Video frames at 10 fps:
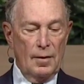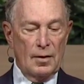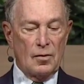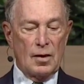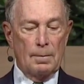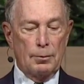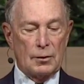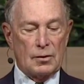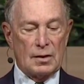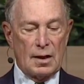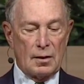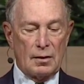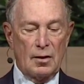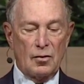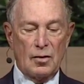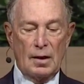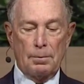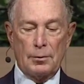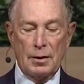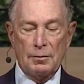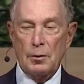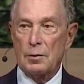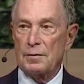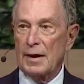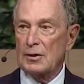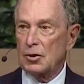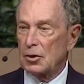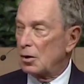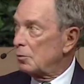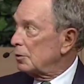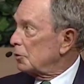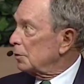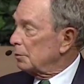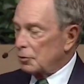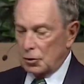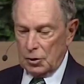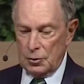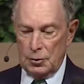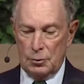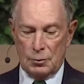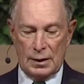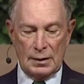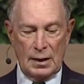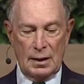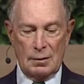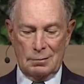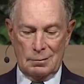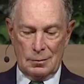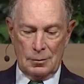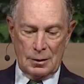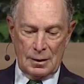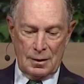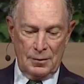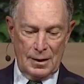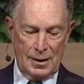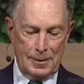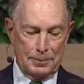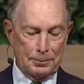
The team put together a sneak preview of that show, which we will show you right now. Look at the video.